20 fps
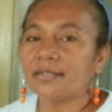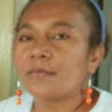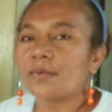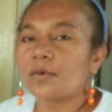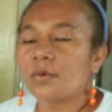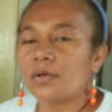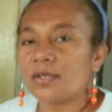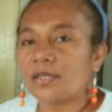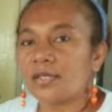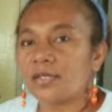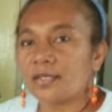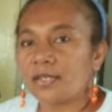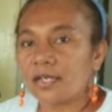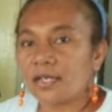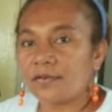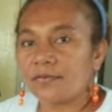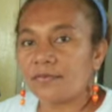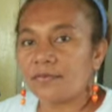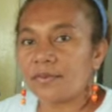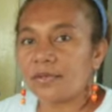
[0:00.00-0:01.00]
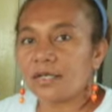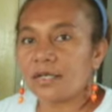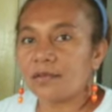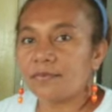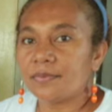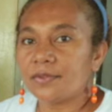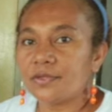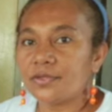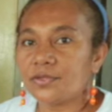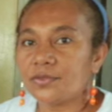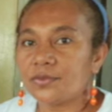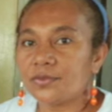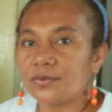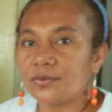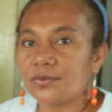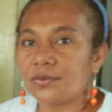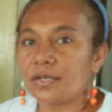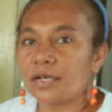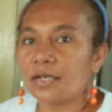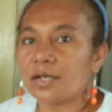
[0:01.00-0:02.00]
The one thing that I've been able to
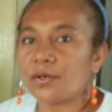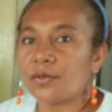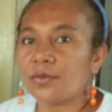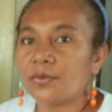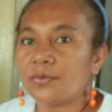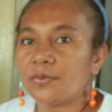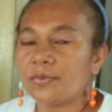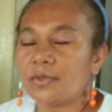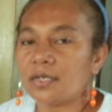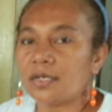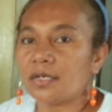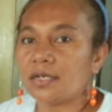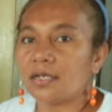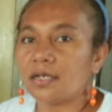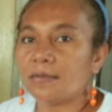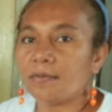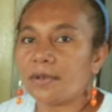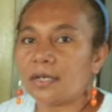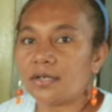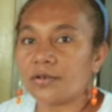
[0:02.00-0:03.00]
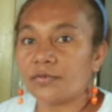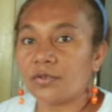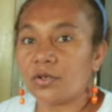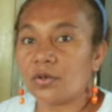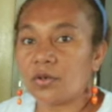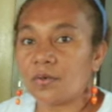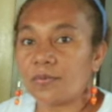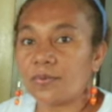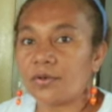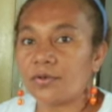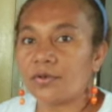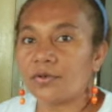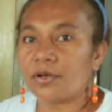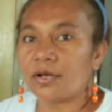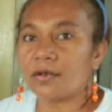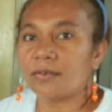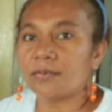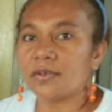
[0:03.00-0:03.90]
do now being a part of the all program